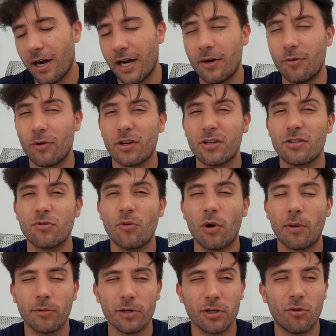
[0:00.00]
right, we're gonna do
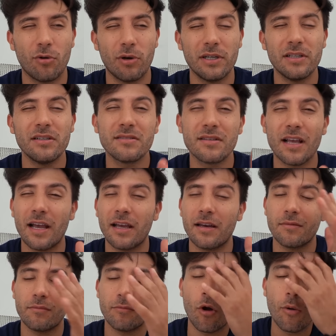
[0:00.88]
one more quiz,
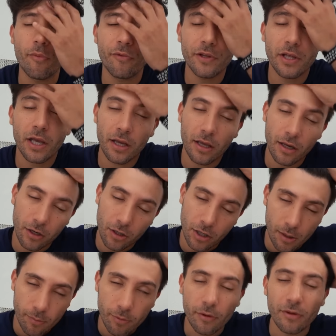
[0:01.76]
and hopefully I get a
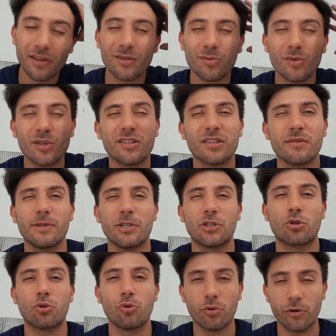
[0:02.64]
couple. This one's gonna be
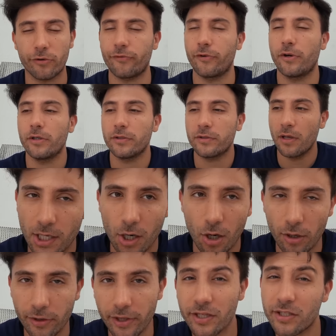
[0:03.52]
true or false,
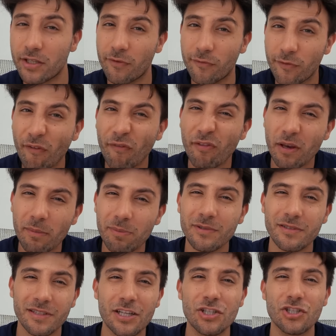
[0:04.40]
though there's a fifty
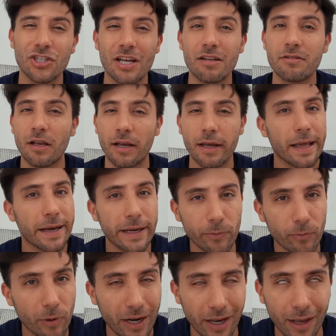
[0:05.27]
percent chance I get it
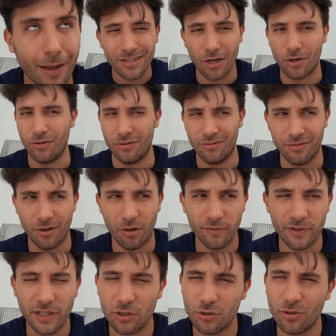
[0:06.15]
right. So
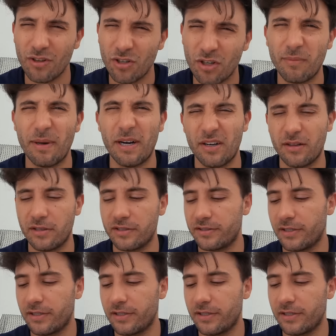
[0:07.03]
hopefully I do a little better this